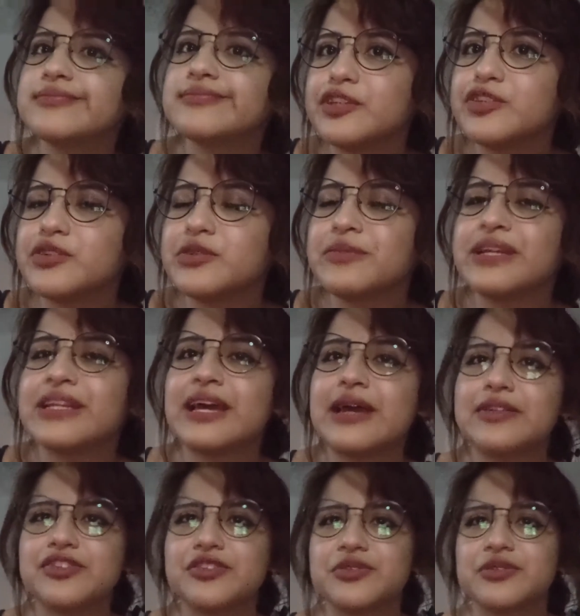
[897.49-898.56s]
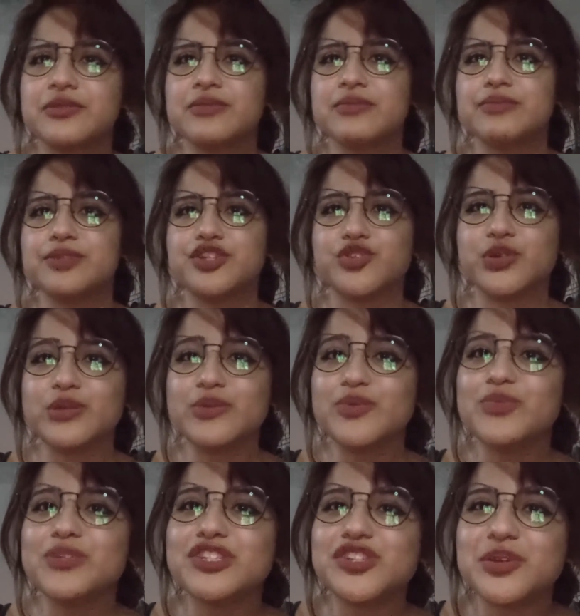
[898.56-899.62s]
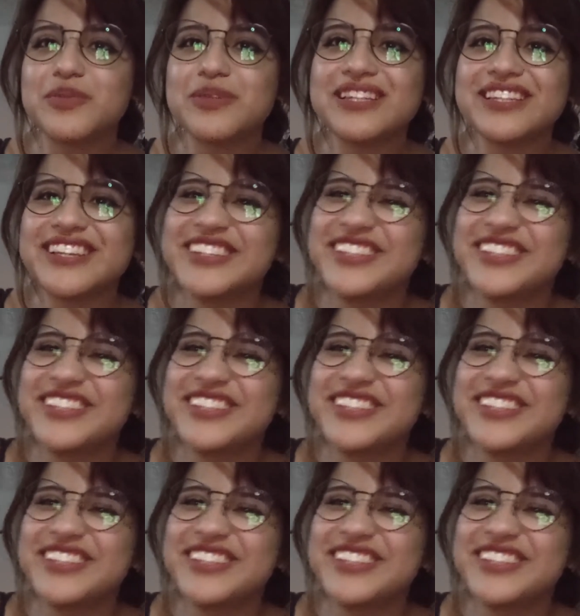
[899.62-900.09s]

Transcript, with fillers: between my natural between between my